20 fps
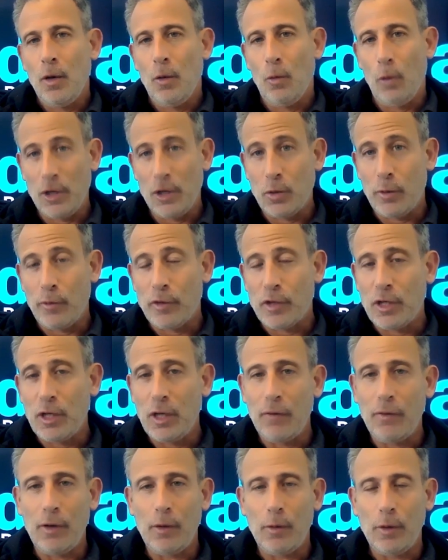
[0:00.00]
Once we
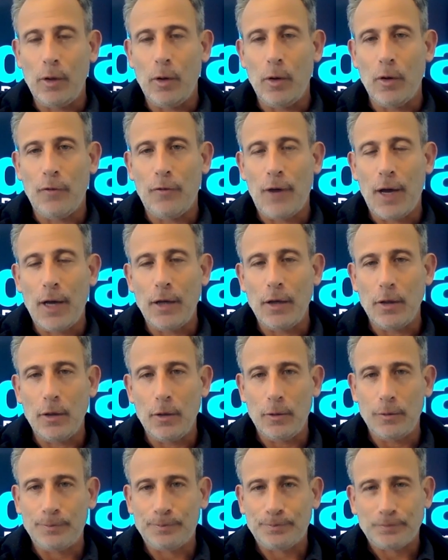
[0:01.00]
receive it, we notify
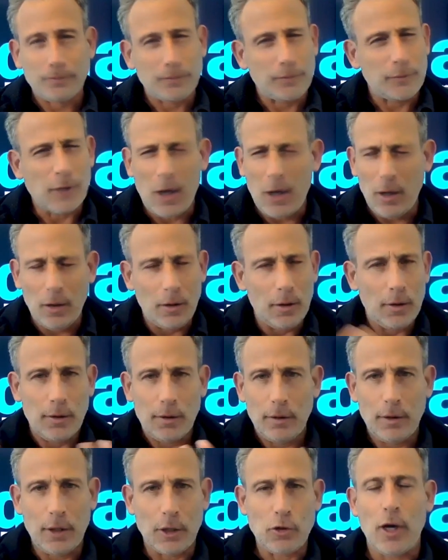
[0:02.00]
you all
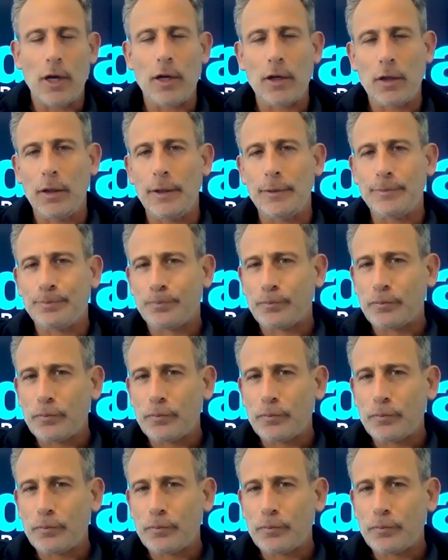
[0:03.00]
electronically.